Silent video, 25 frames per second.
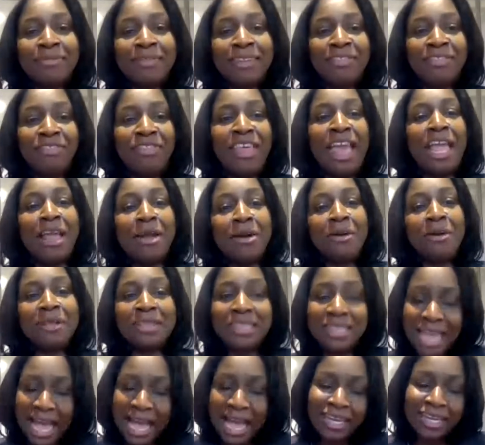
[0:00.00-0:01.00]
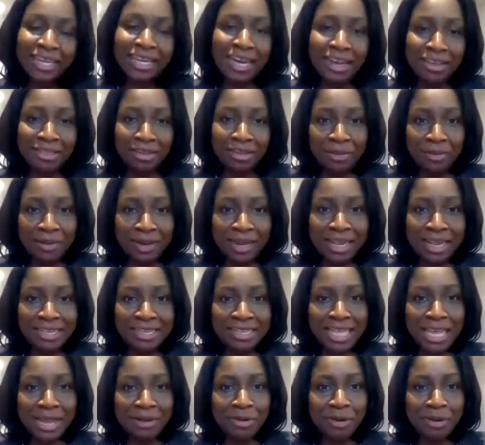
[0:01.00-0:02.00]
they all sat together
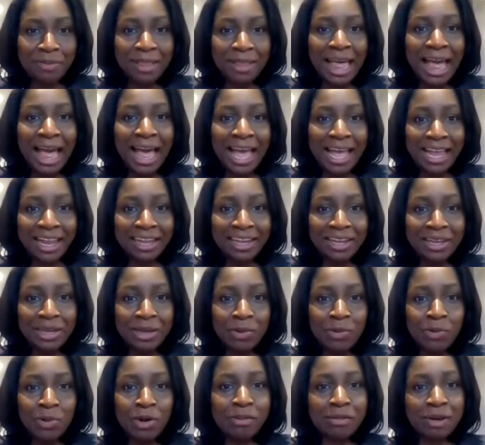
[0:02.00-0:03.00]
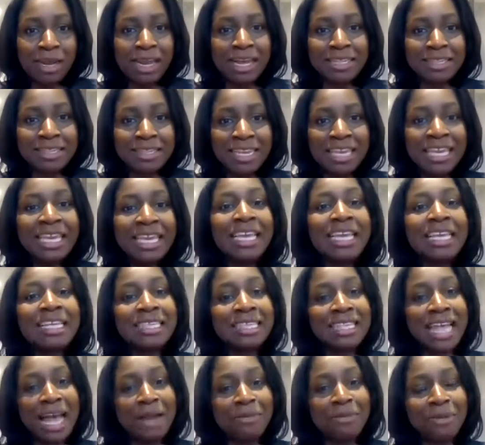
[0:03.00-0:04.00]
because they were Black, whereas he
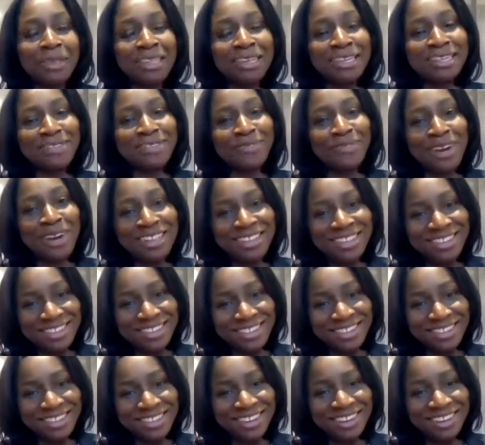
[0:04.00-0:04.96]
sat with his friends.